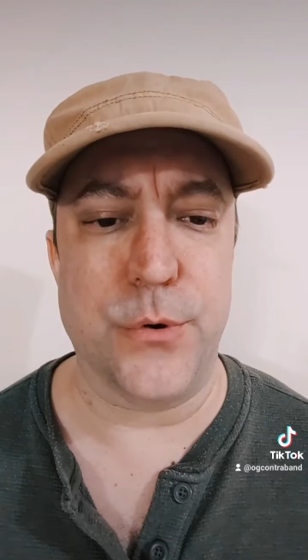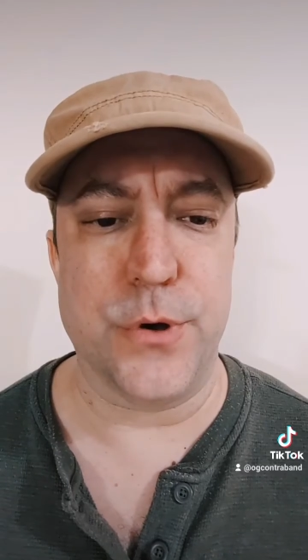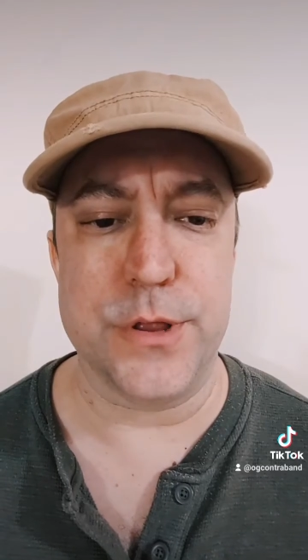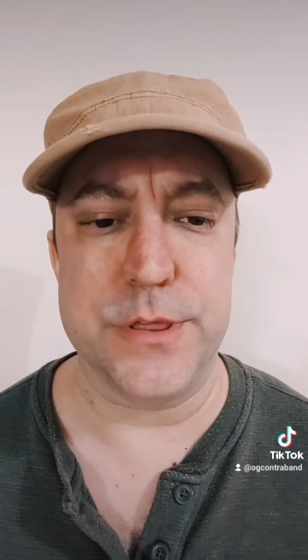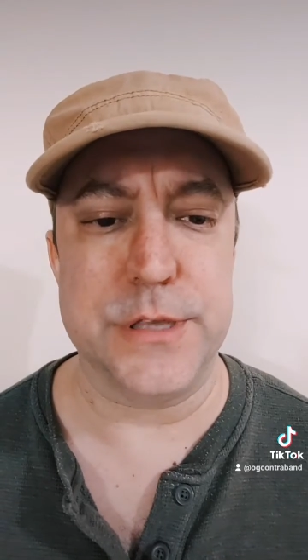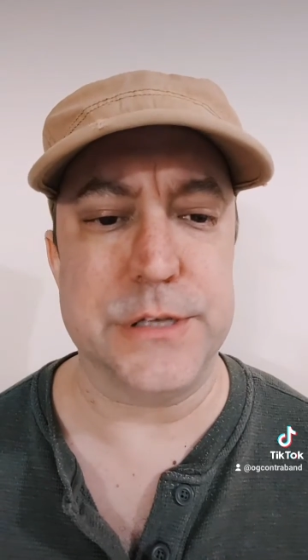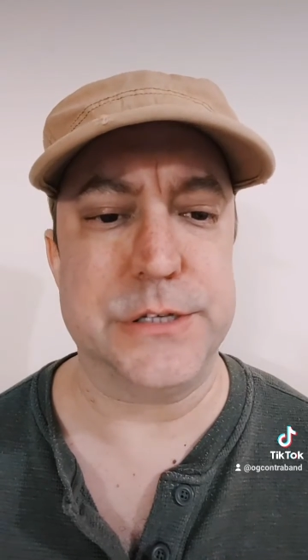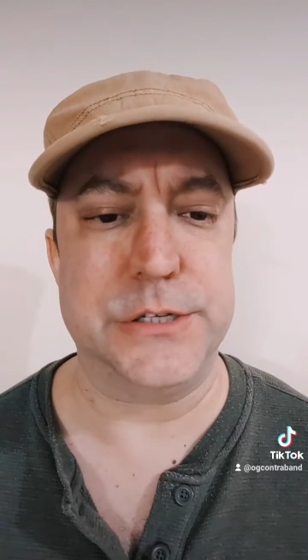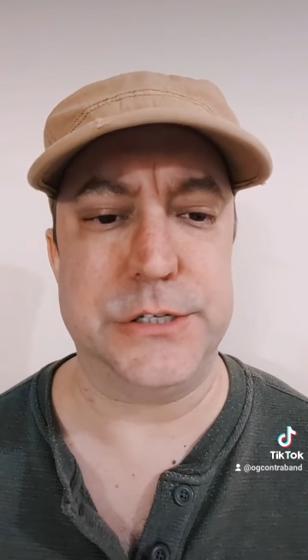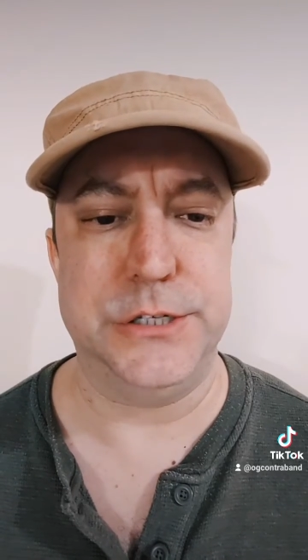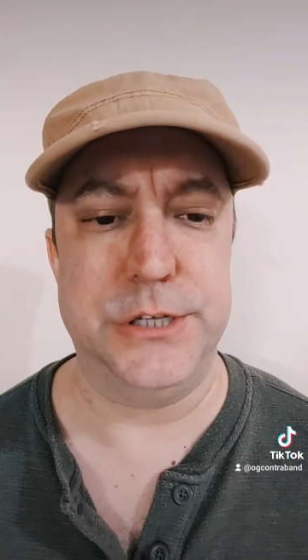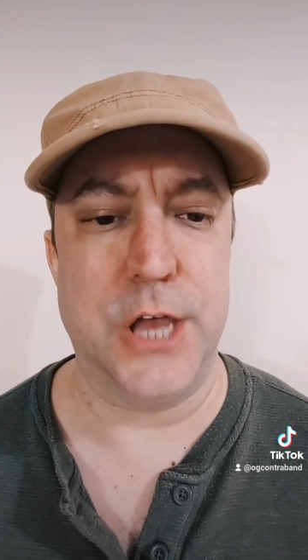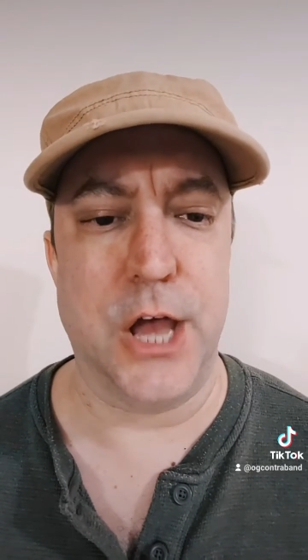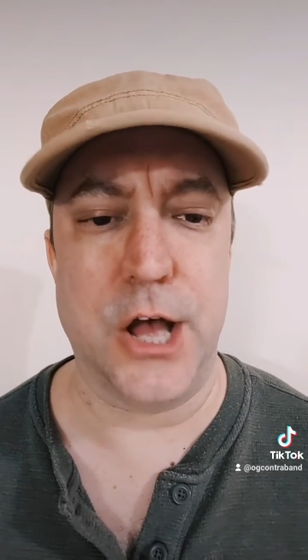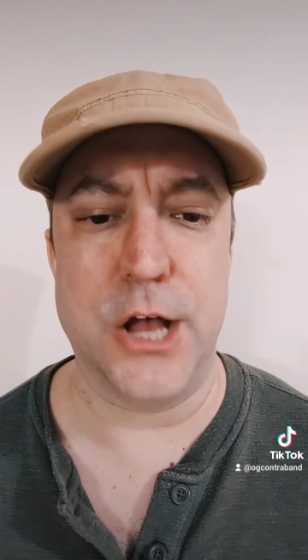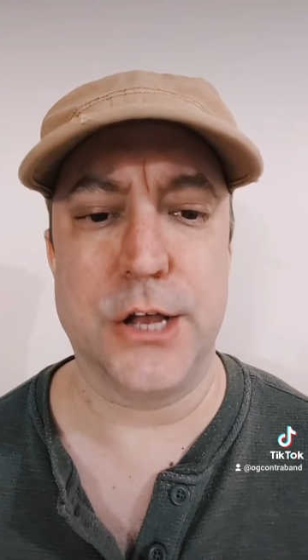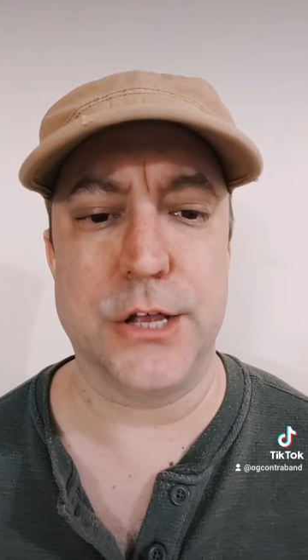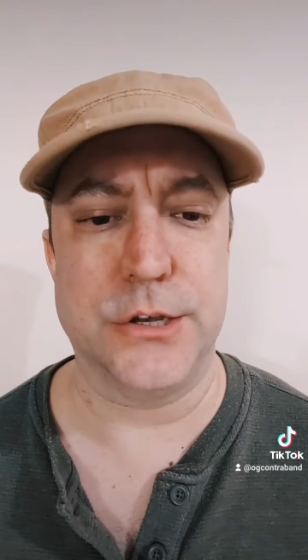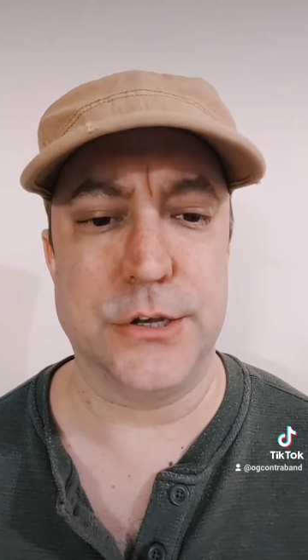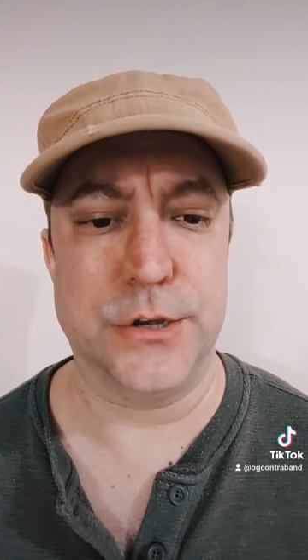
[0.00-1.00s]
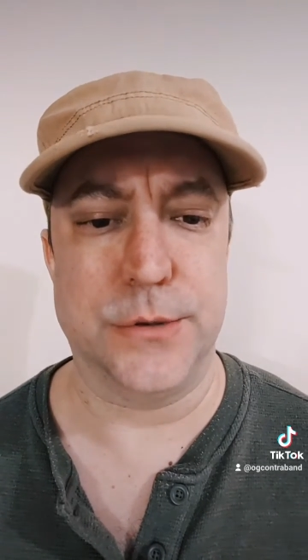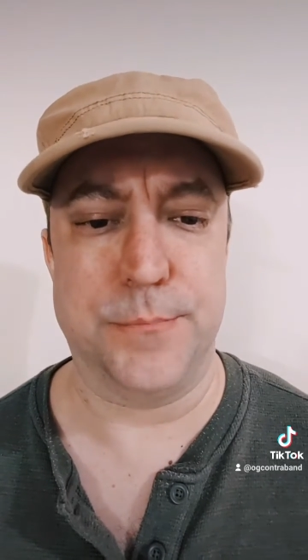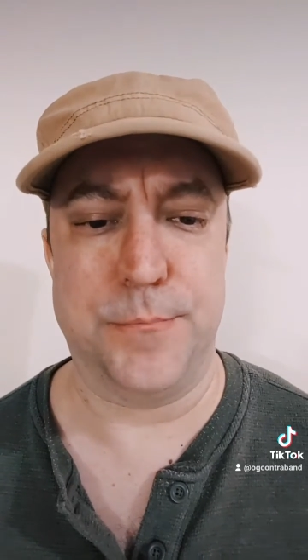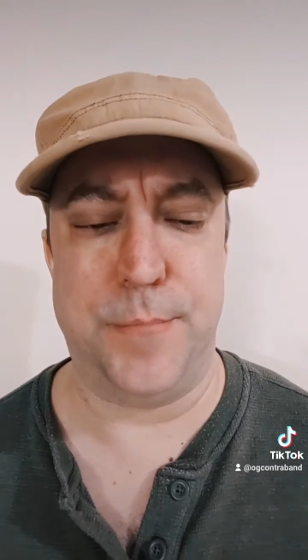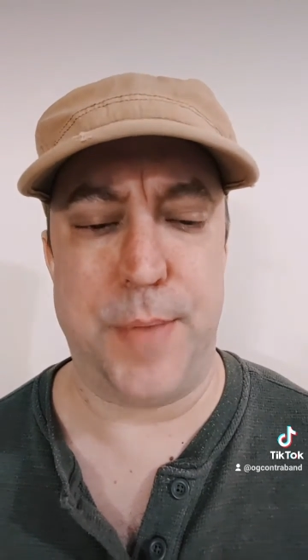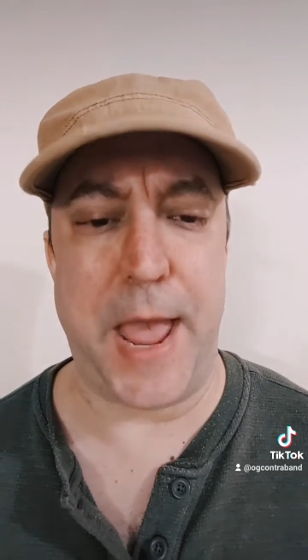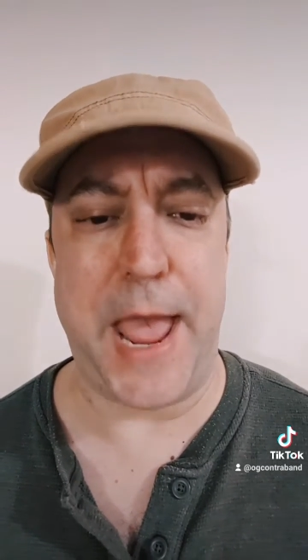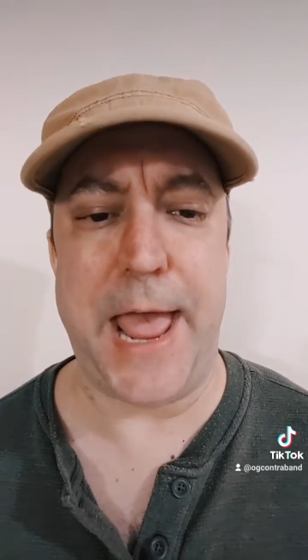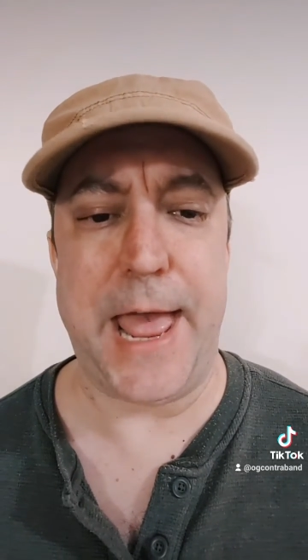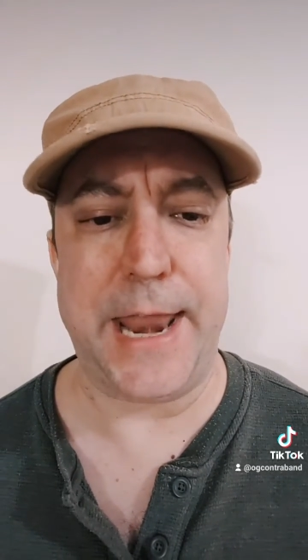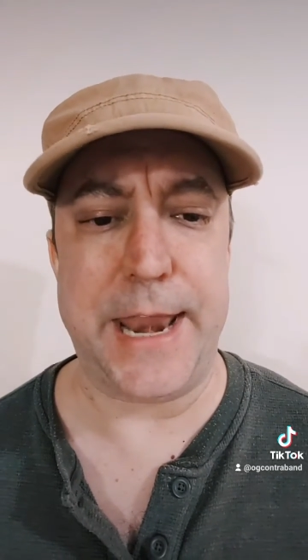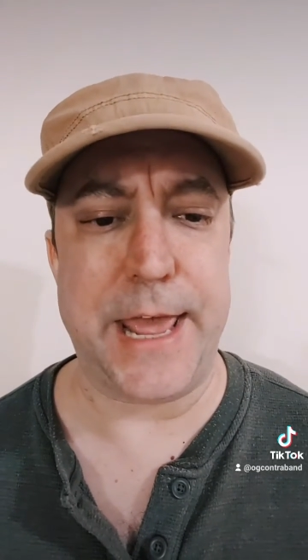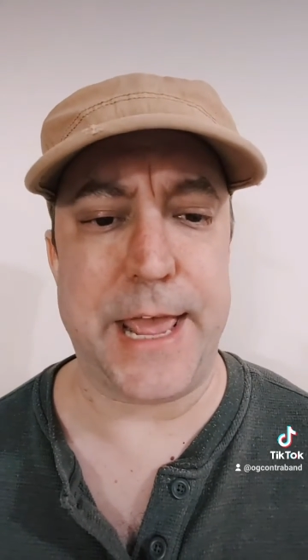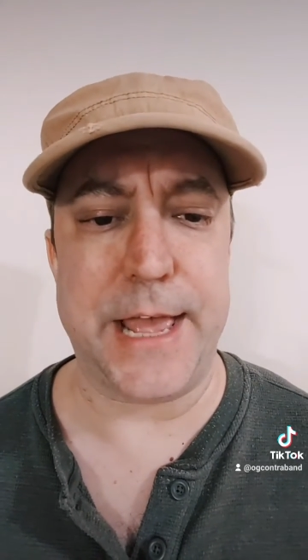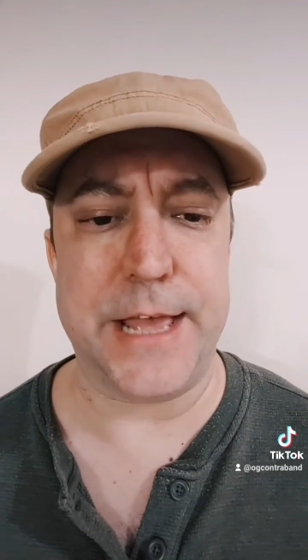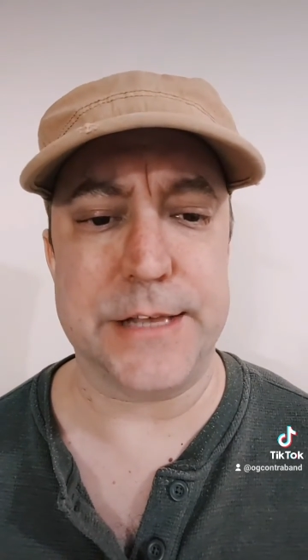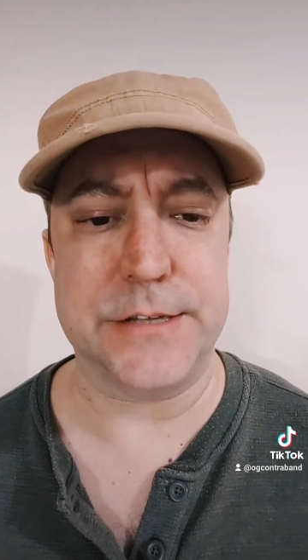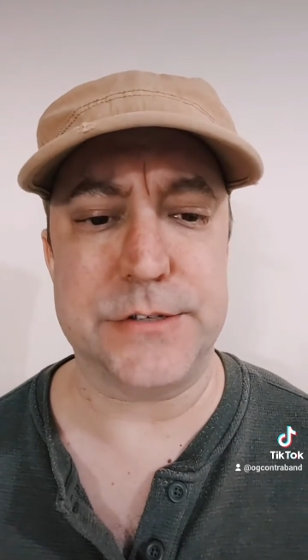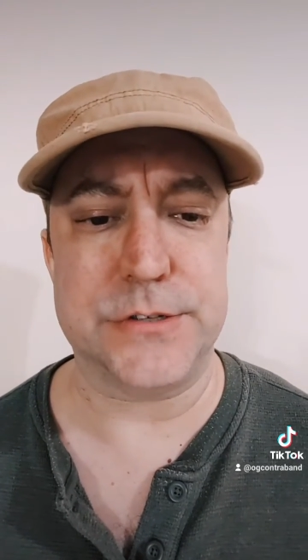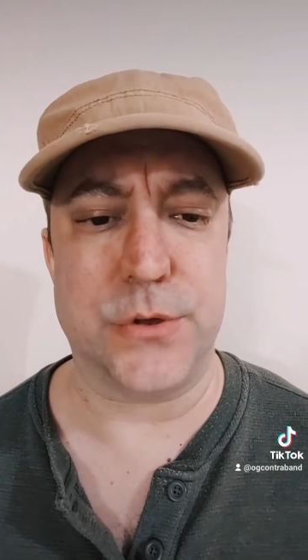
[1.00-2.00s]
we're this young
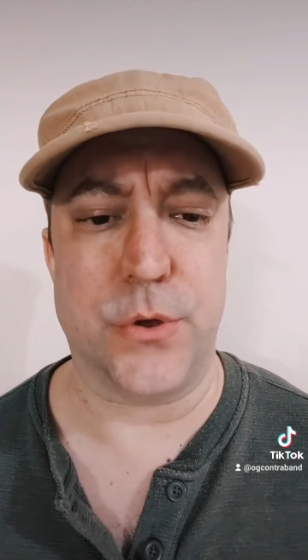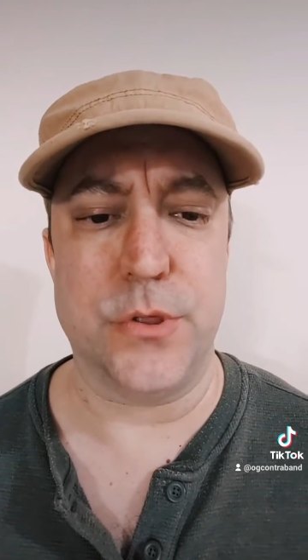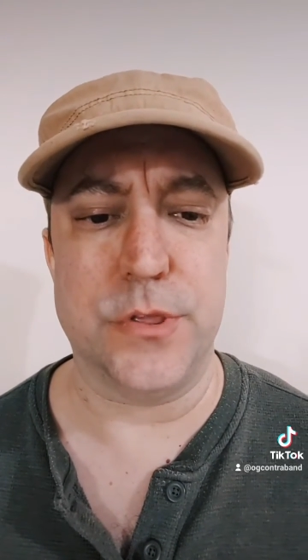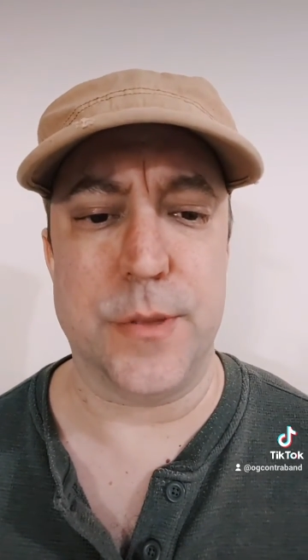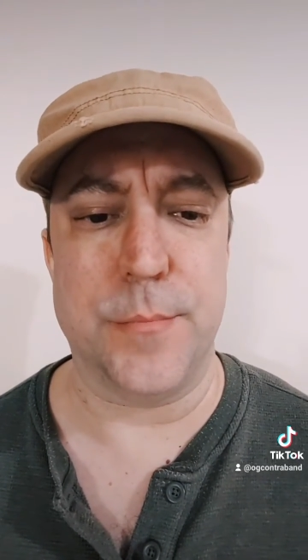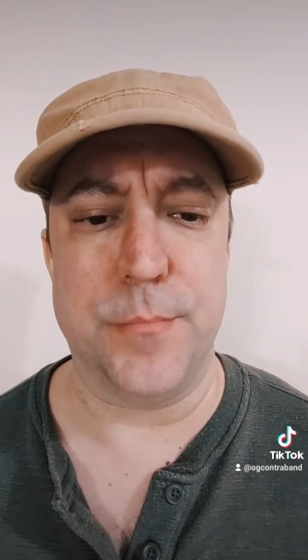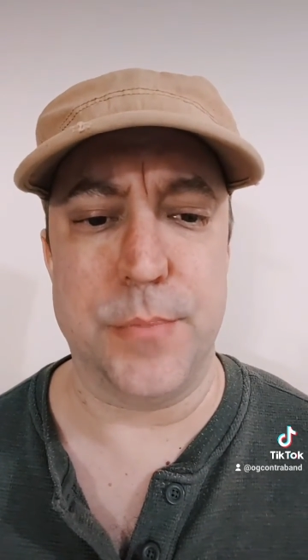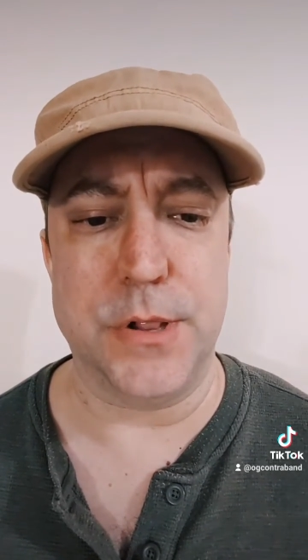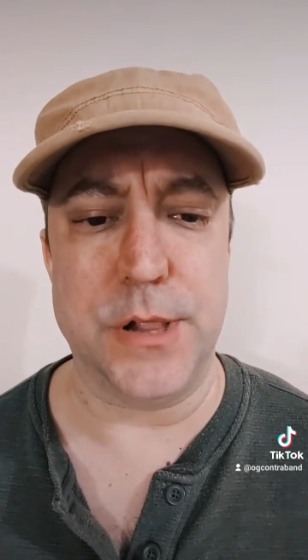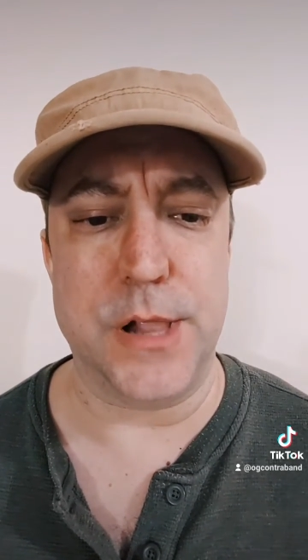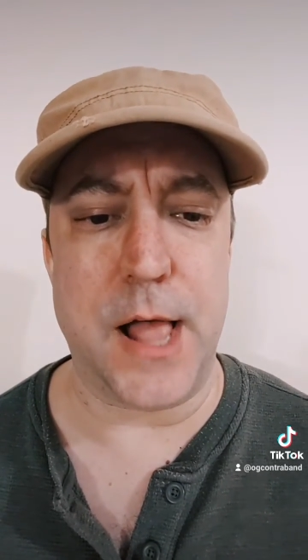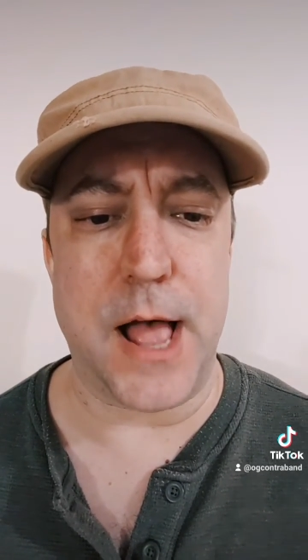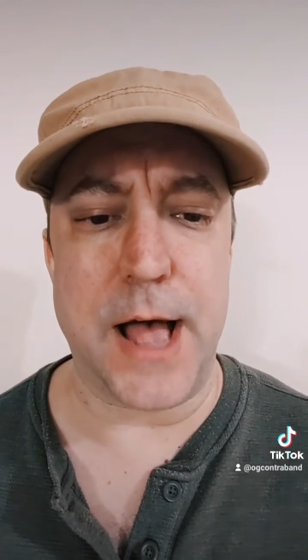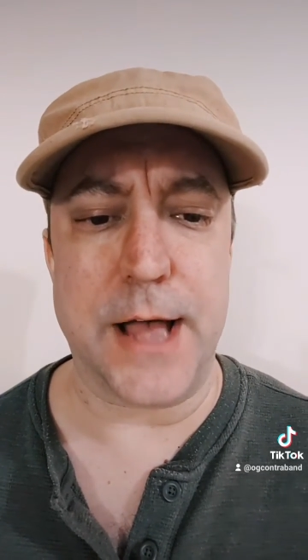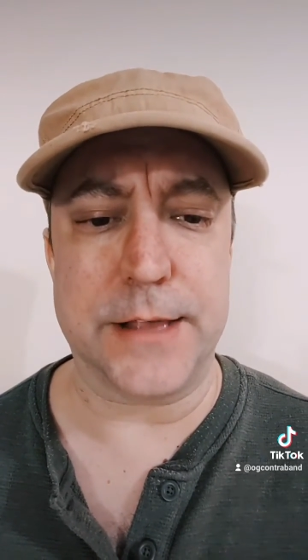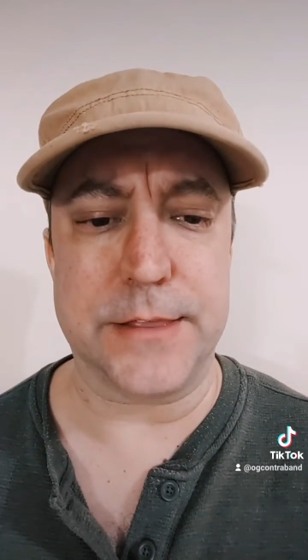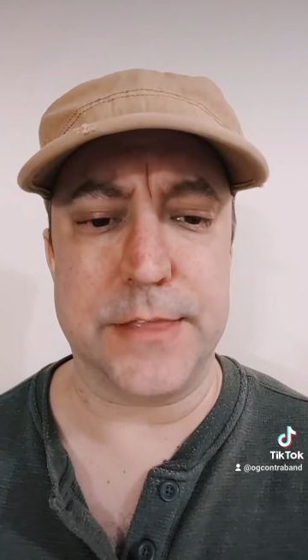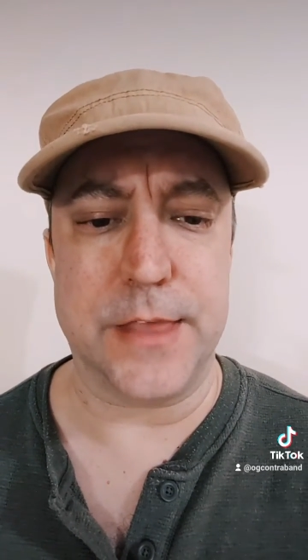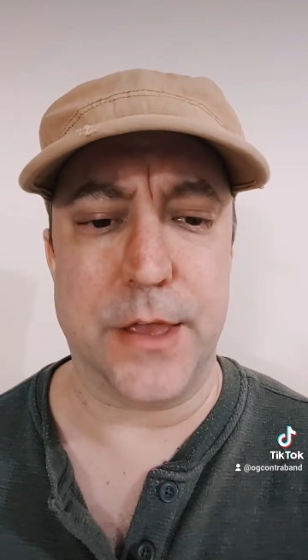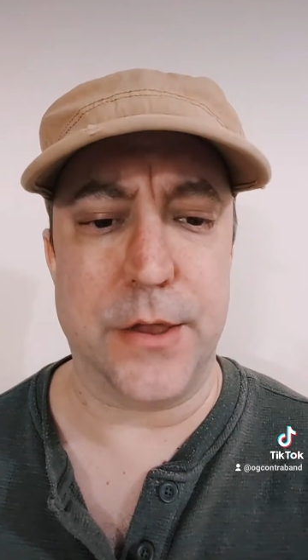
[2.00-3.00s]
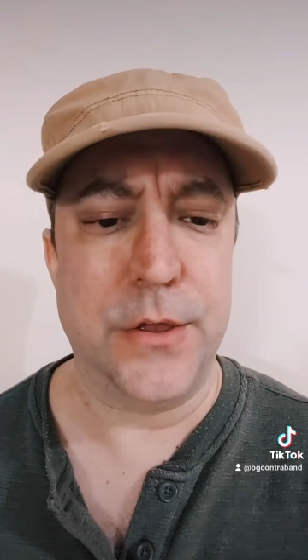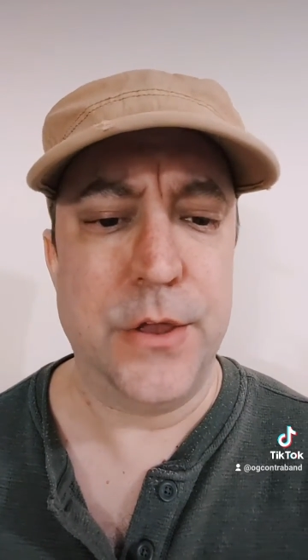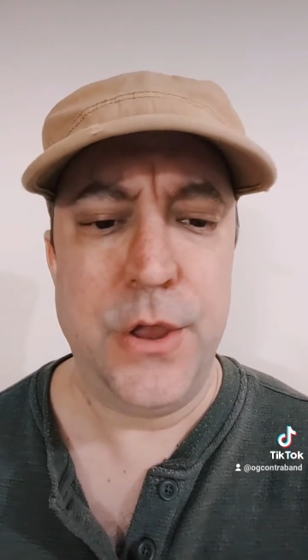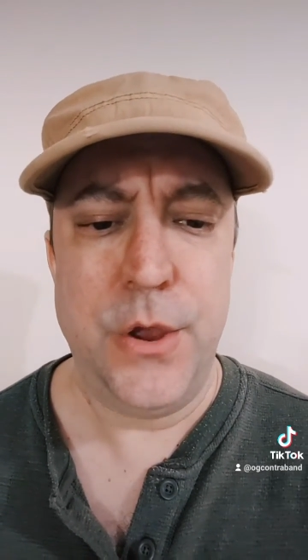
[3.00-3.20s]
badass on the block, that